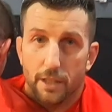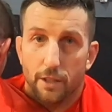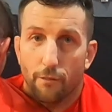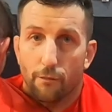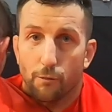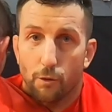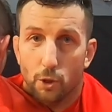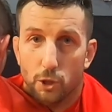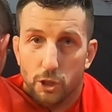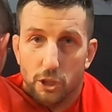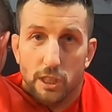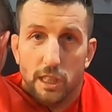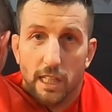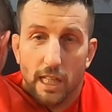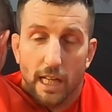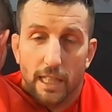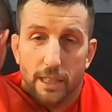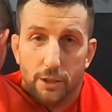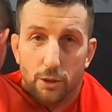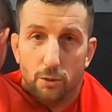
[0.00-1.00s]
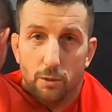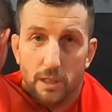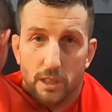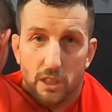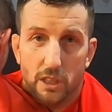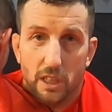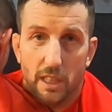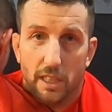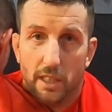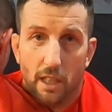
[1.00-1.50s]
then the first thing I do
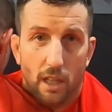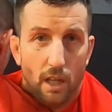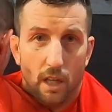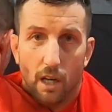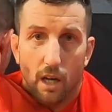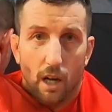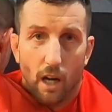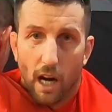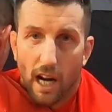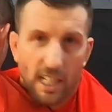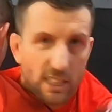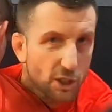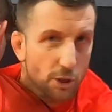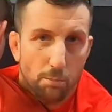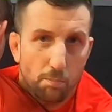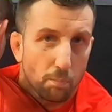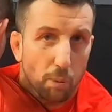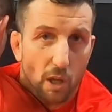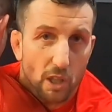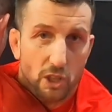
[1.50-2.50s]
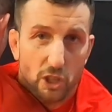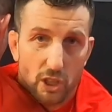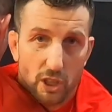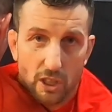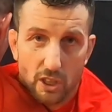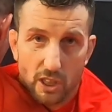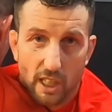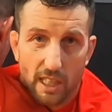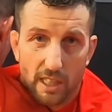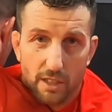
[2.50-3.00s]
is think, I should punch
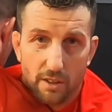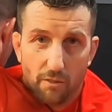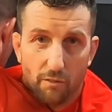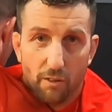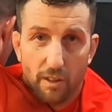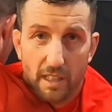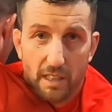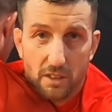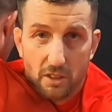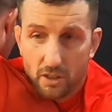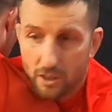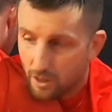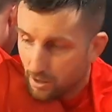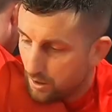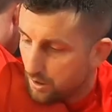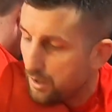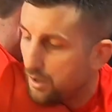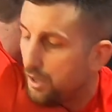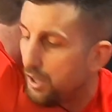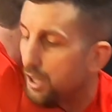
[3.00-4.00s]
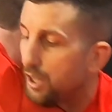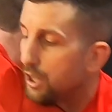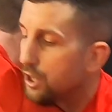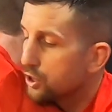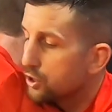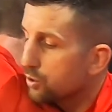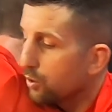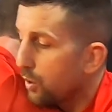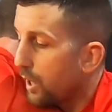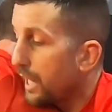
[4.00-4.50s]
this guy in the face.
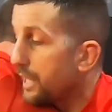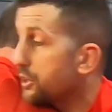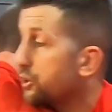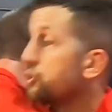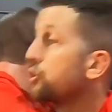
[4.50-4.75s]
So I